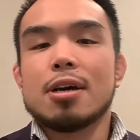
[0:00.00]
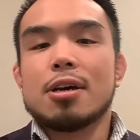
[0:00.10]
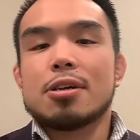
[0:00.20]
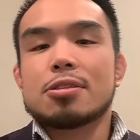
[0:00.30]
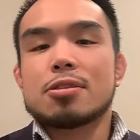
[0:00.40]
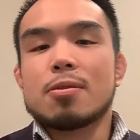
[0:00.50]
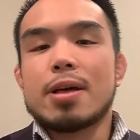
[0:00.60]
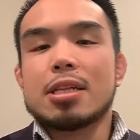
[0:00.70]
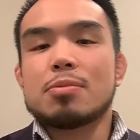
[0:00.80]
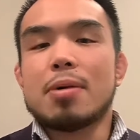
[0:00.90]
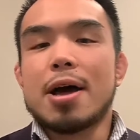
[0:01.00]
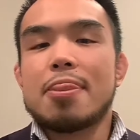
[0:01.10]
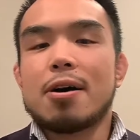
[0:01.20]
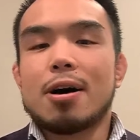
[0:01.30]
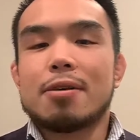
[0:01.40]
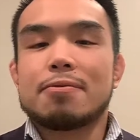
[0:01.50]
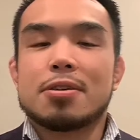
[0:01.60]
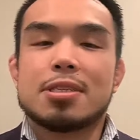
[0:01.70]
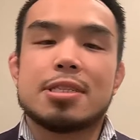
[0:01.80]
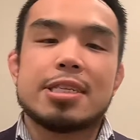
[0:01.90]
So that's my thought for
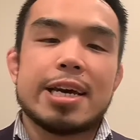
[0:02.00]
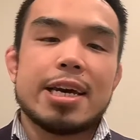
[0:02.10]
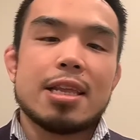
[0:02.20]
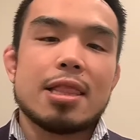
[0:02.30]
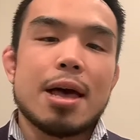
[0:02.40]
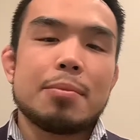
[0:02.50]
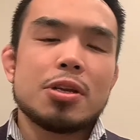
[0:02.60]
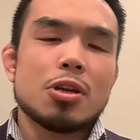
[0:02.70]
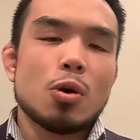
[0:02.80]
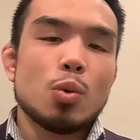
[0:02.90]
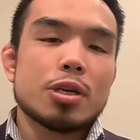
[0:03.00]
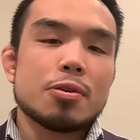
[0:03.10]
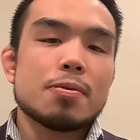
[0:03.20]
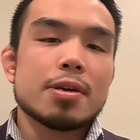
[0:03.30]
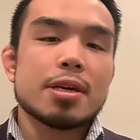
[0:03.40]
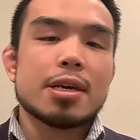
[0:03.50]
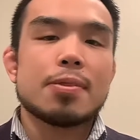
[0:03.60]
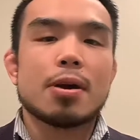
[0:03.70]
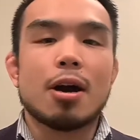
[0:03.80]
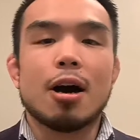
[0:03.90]
today. Let me know what you think in
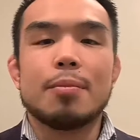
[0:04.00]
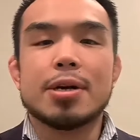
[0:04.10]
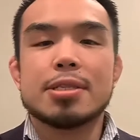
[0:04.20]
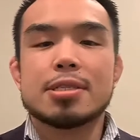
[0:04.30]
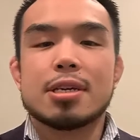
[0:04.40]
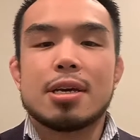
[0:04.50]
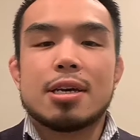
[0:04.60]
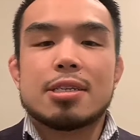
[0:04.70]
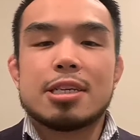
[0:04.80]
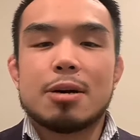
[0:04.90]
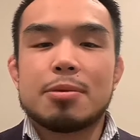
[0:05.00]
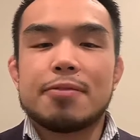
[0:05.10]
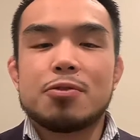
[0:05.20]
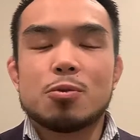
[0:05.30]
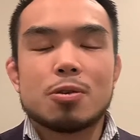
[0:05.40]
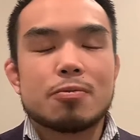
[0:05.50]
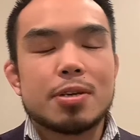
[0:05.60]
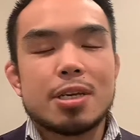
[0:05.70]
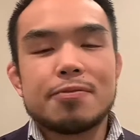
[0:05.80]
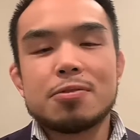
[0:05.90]
the comments. Tell me if you
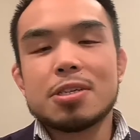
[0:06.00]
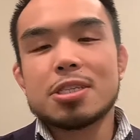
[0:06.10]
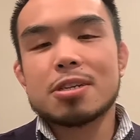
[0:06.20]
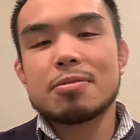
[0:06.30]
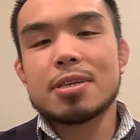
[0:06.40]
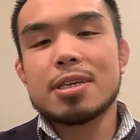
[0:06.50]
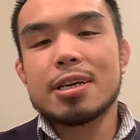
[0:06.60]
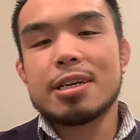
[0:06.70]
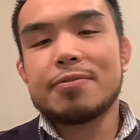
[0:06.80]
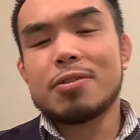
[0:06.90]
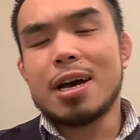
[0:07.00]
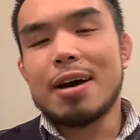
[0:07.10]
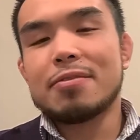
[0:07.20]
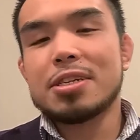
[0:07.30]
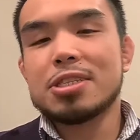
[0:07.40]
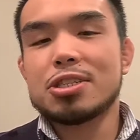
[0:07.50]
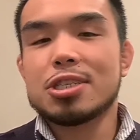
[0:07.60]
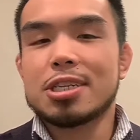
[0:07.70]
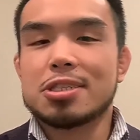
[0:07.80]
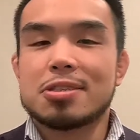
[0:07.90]
agree, if you disagree, and if you have any
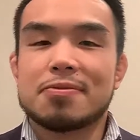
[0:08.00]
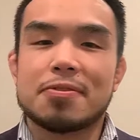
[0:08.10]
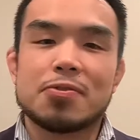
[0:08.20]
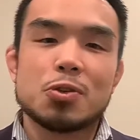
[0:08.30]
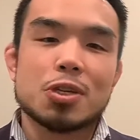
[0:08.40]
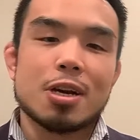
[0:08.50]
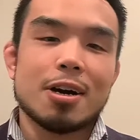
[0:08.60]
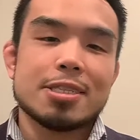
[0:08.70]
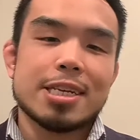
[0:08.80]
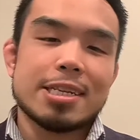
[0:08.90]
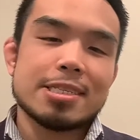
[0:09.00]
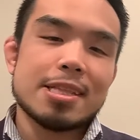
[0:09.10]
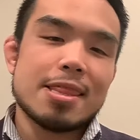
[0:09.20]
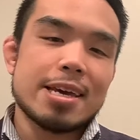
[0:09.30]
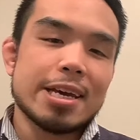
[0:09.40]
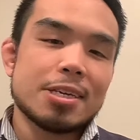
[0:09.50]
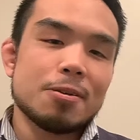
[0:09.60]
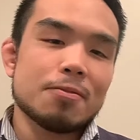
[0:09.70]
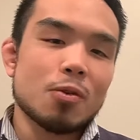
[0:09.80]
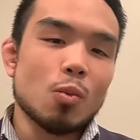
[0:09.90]
suggestions for future content. Thank
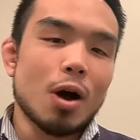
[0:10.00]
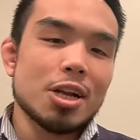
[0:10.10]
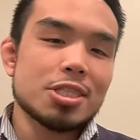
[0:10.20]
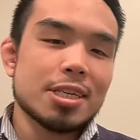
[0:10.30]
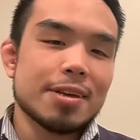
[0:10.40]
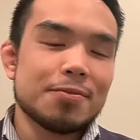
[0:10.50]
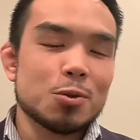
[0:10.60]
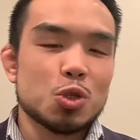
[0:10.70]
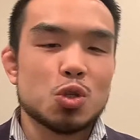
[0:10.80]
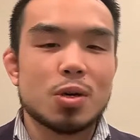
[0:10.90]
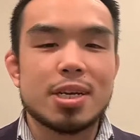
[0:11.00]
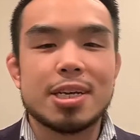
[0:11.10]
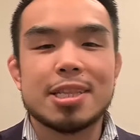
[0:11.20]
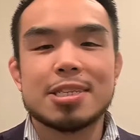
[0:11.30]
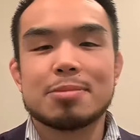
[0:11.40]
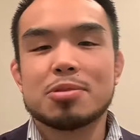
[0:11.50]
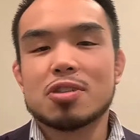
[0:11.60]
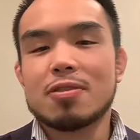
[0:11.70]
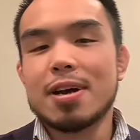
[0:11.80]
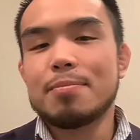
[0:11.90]
you for watching. If you enjoyed it, hit the
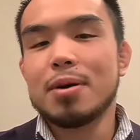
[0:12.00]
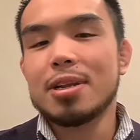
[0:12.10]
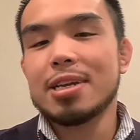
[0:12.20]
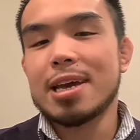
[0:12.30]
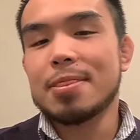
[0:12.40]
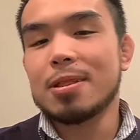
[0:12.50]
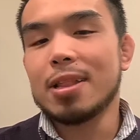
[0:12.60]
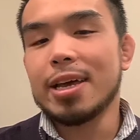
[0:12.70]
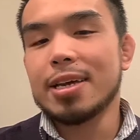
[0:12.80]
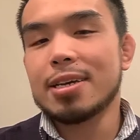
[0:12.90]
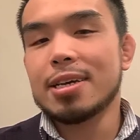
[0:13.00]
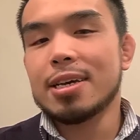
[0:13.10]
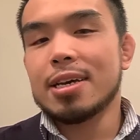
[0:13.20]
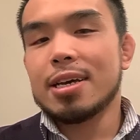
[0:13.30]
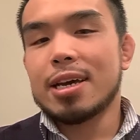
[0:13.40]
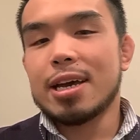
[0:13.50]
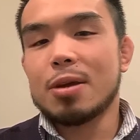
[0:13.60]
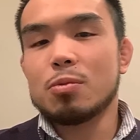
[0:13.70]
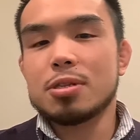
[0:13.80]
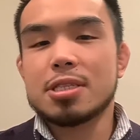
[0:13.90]
subscribe button and the like,
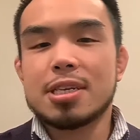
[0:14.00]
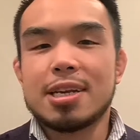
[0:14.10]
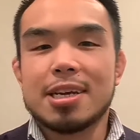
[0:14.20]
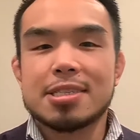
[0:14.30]
and we'll see you next